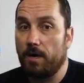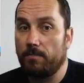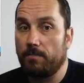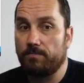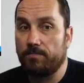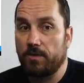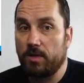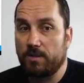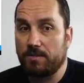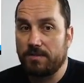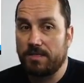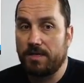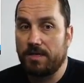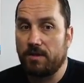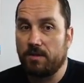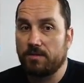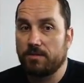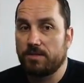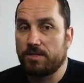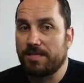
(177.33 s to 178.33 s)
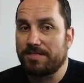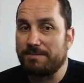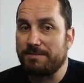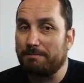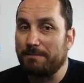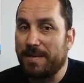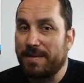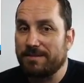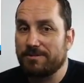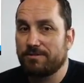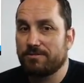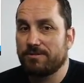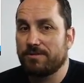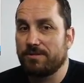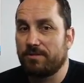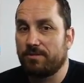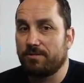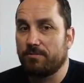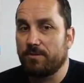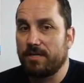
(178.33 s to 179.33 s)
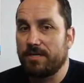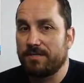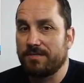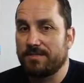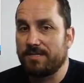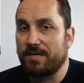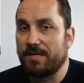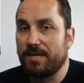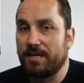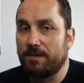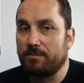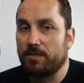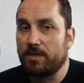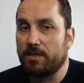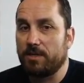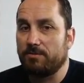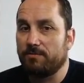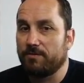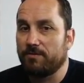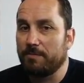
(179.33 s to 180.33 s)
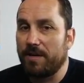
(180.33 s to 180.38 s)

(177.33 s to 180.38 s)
she has a master's in 3D design animation from NYU.